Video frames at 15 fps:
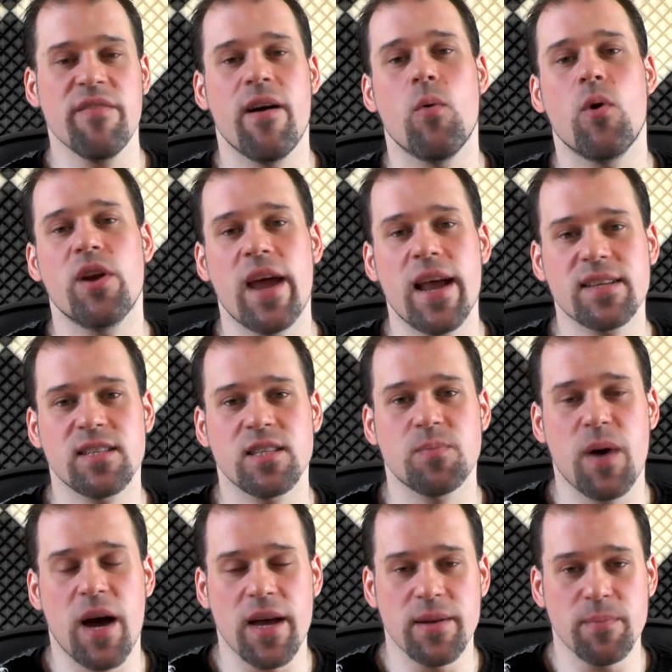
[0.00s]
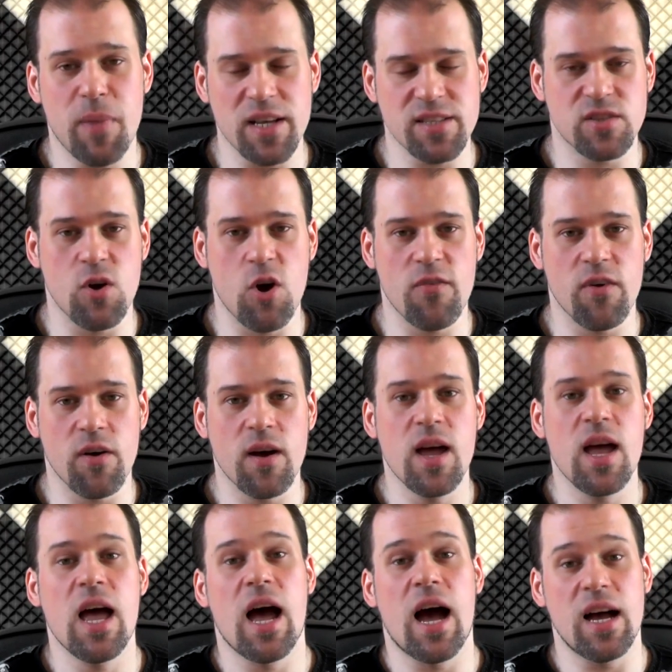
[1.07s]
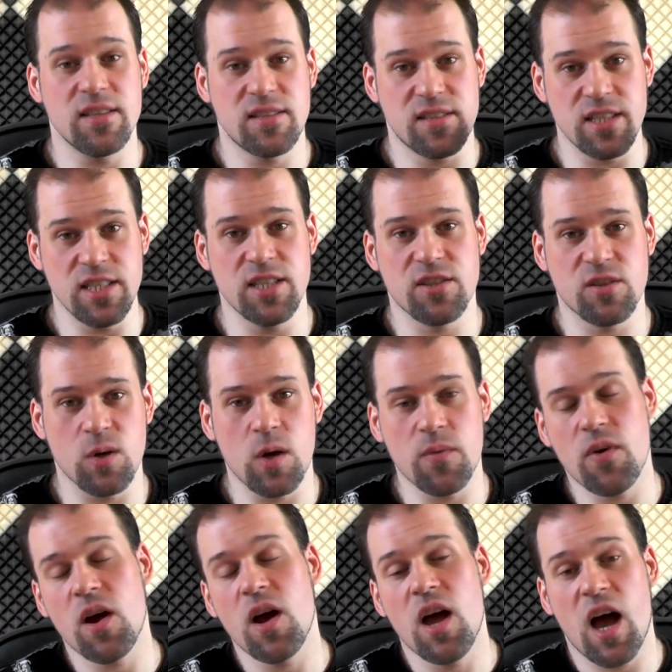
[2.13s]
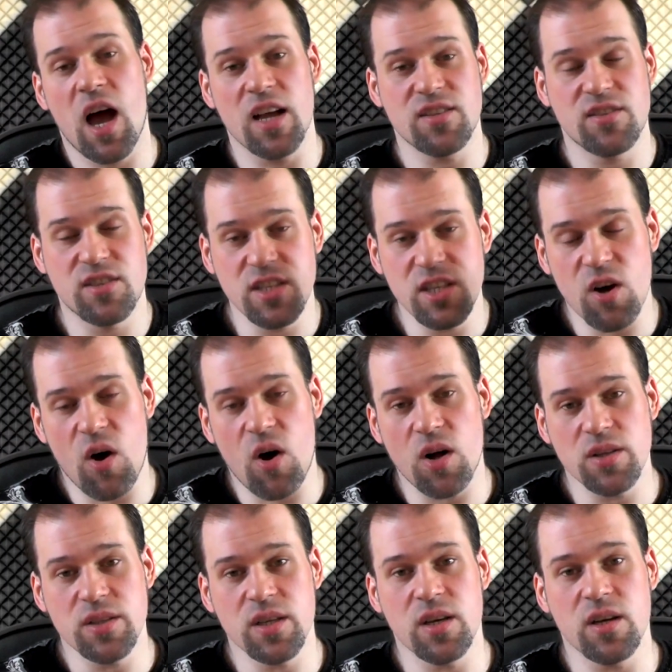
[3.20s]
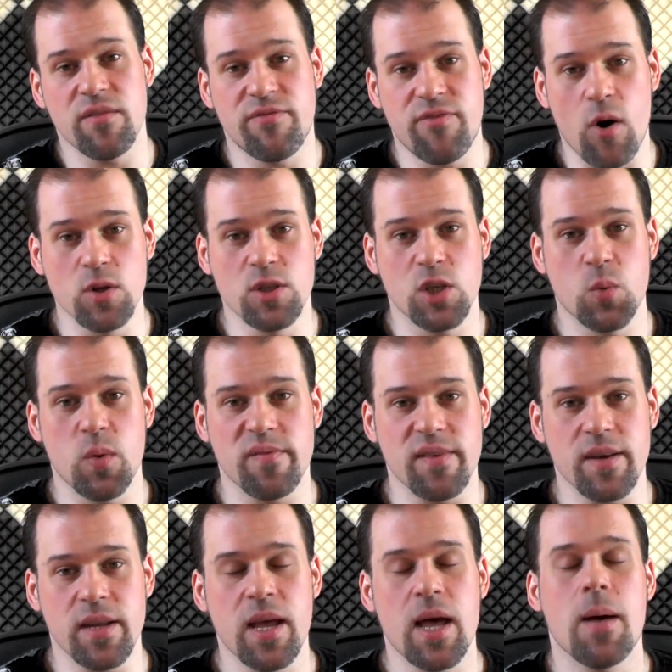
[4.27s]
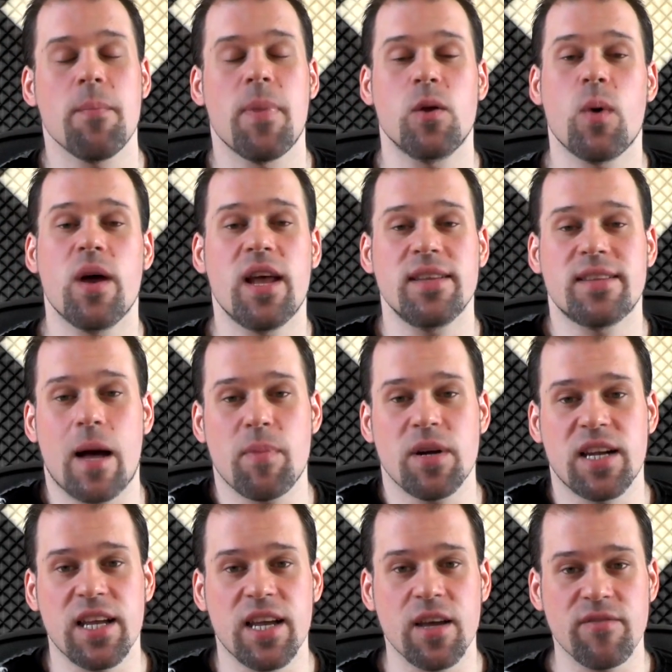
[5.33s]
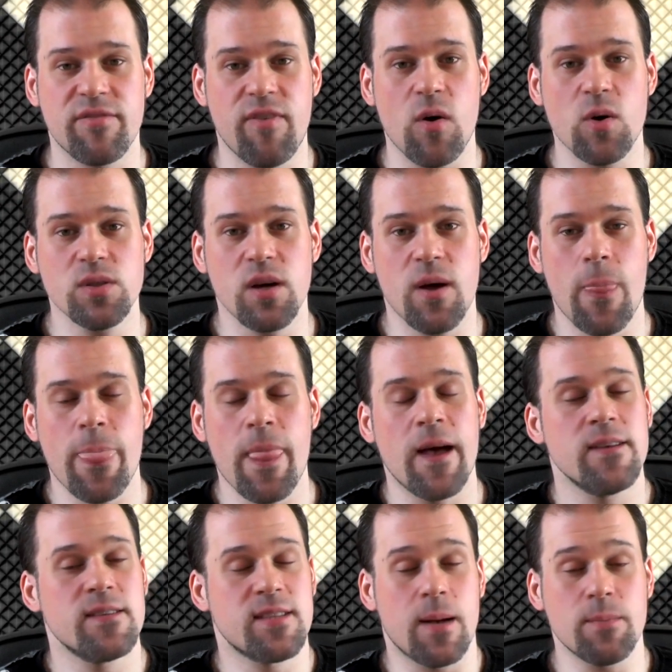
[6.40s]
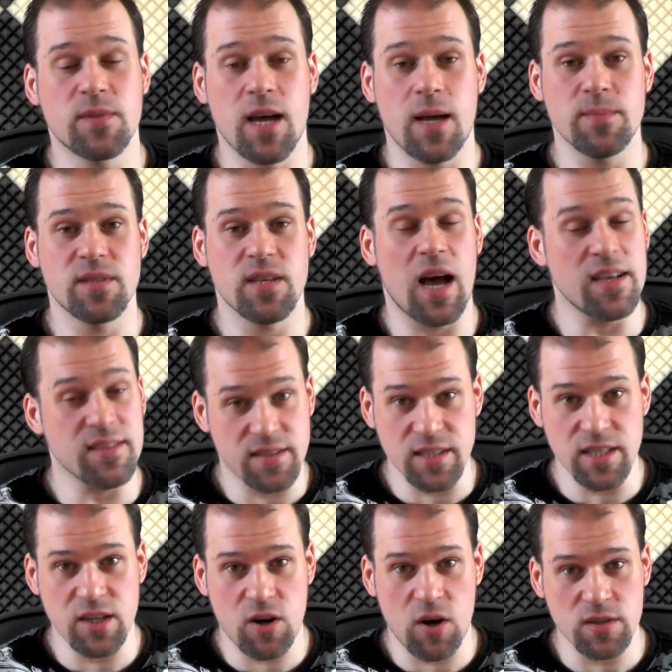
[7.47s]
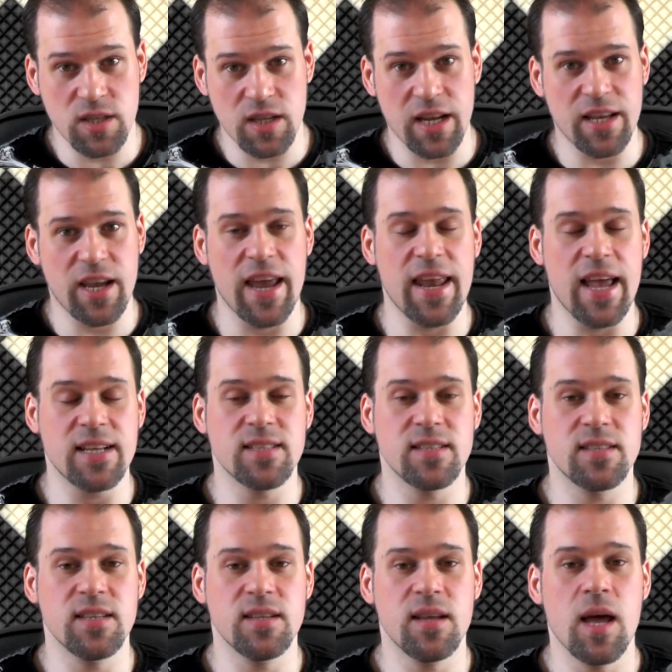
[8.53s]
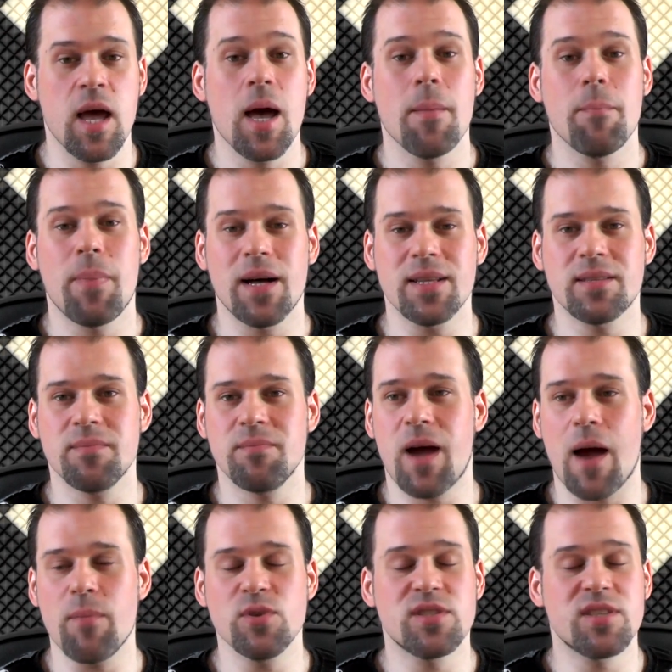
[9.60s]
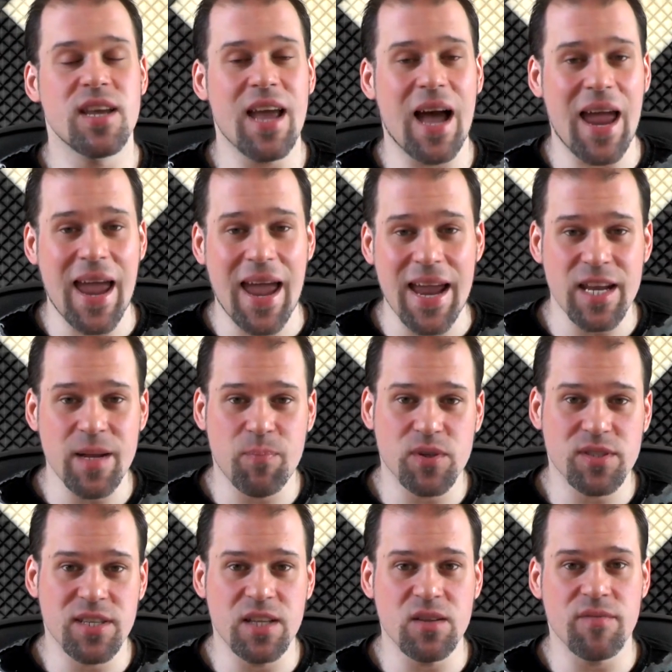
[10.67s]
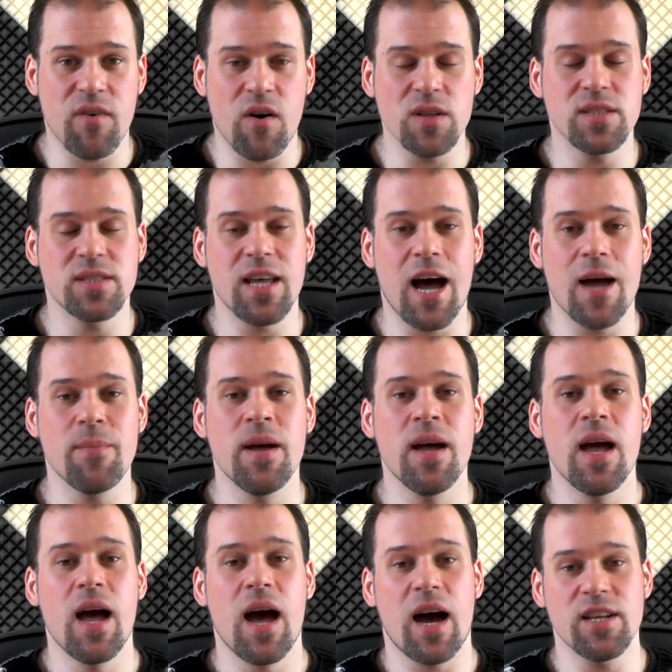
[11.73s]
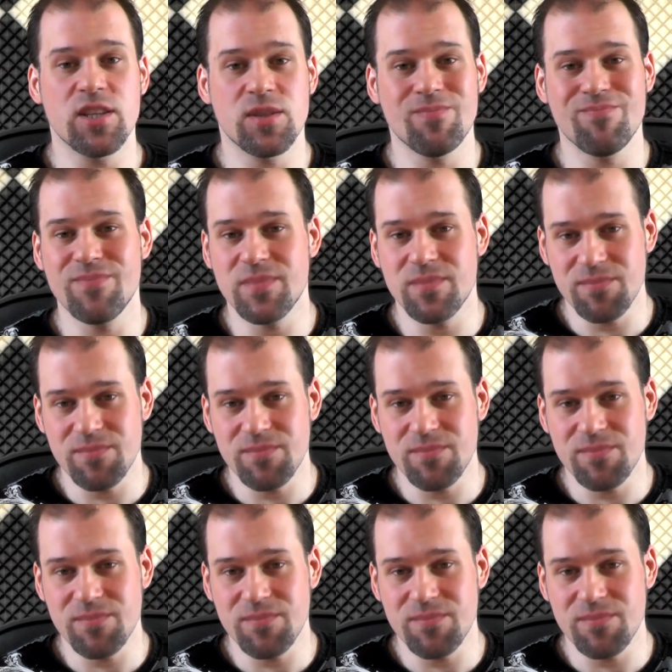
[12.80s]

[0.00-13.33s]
if I want to access my, my server, I see the server, I see all the folders within. But when I double click on folder, sometimes I see the content and can access it. But I would say 80% of all the time, I